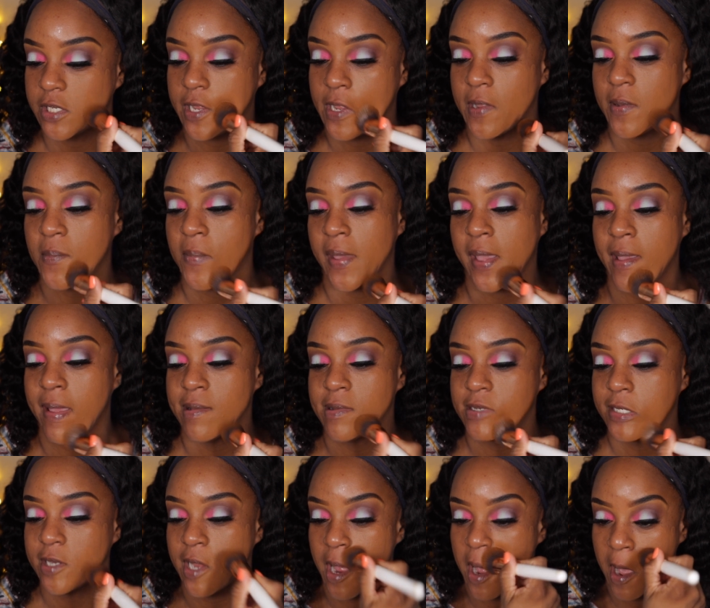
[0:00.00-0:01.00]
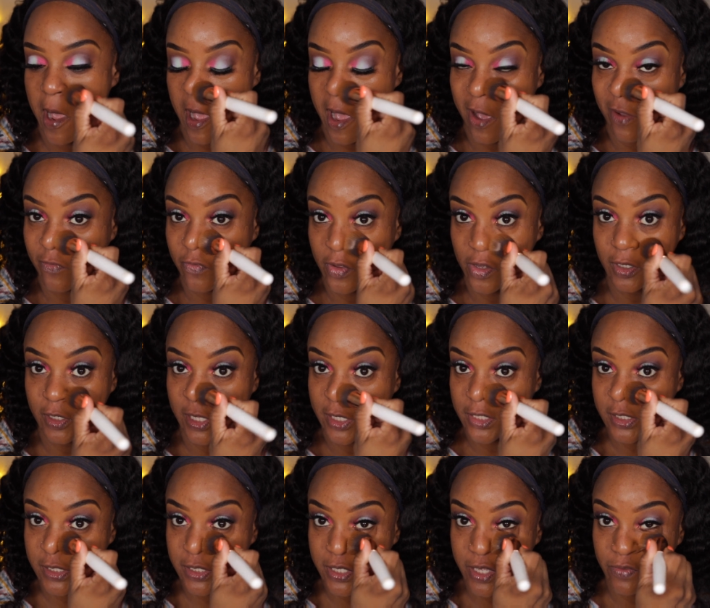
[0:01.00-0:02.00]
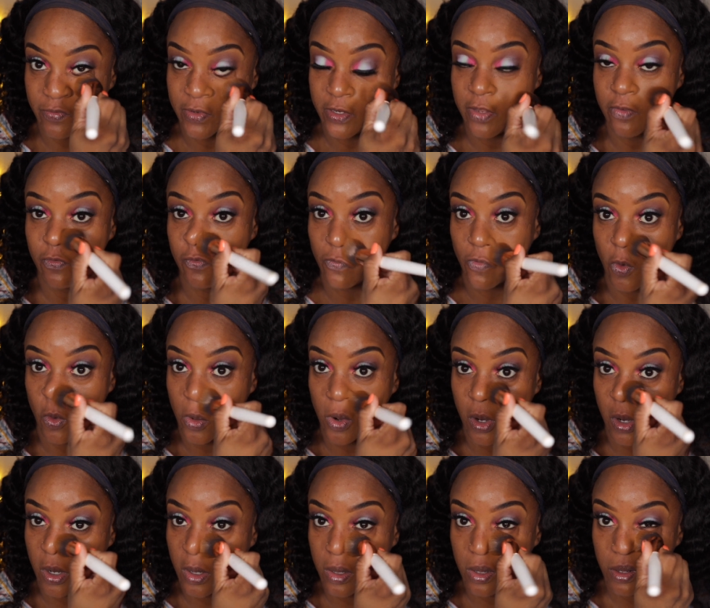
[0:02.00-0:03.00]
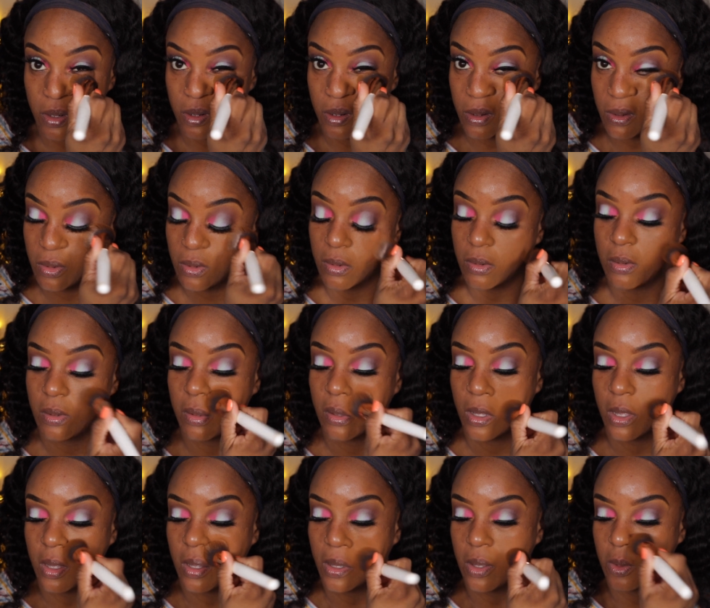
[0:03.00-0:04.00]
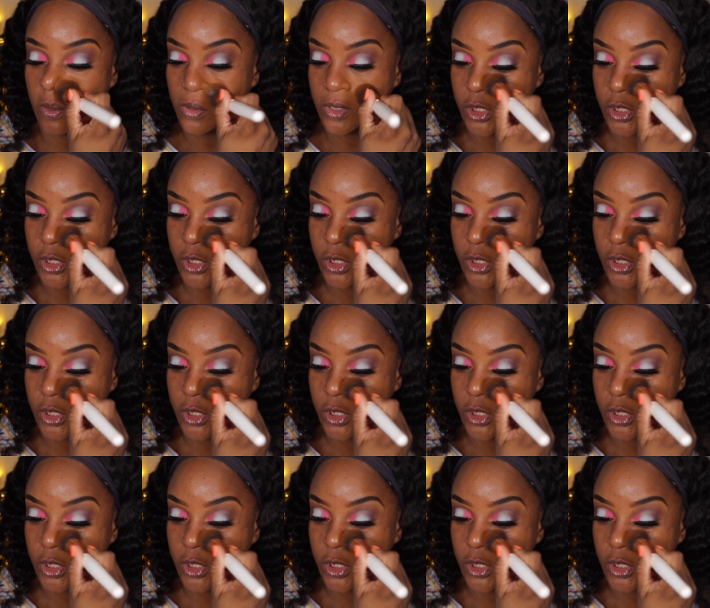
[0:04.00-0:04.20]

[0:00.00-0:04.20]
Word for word: is blending quite well into my skin I was surprised, believe me,